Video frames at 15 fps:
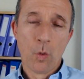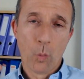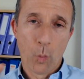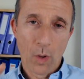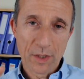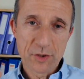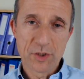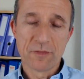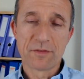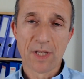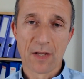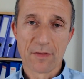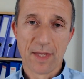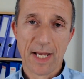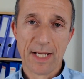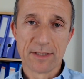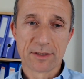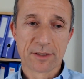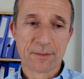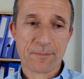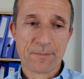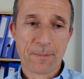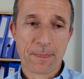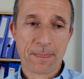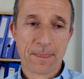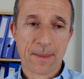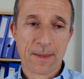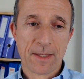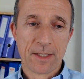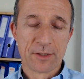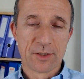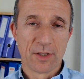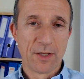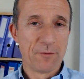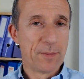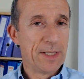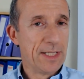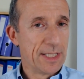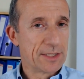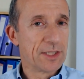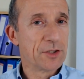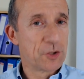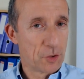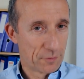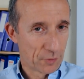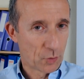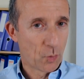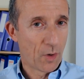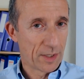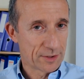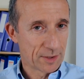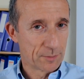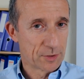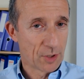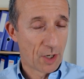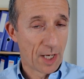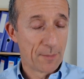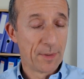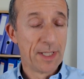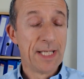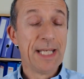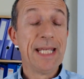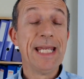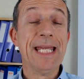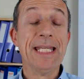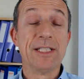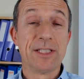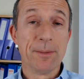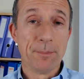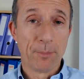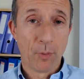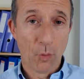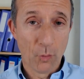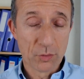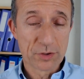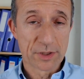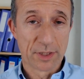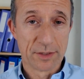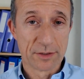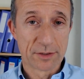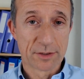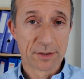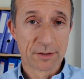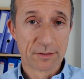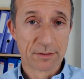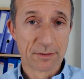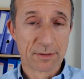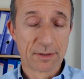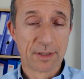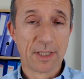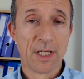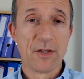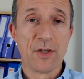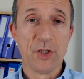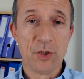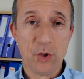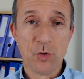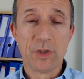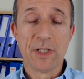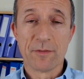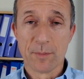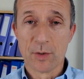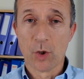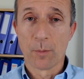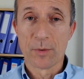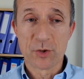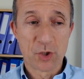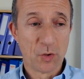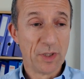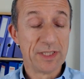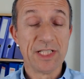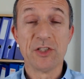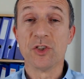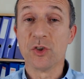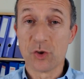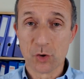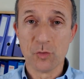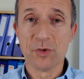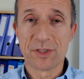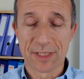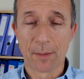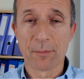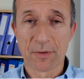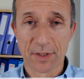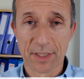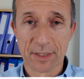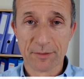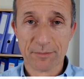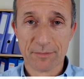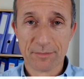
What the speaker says: Once you've done that, so they've been listening to you for quite some time, it's important that you give them an opportunity to do something.